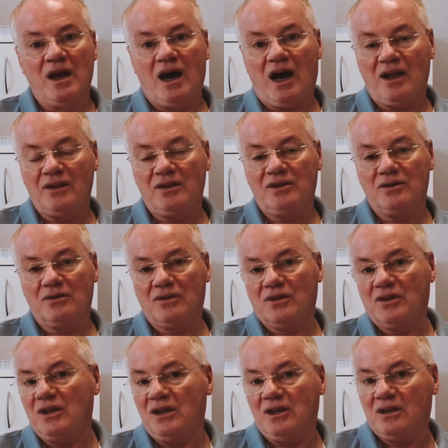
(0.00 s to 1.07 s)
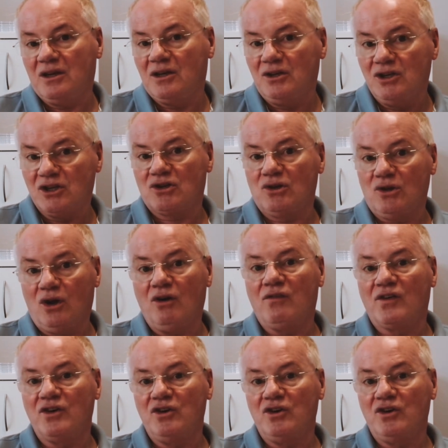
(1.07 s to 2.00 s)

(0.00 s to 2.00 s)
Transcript: Under the conditional offer,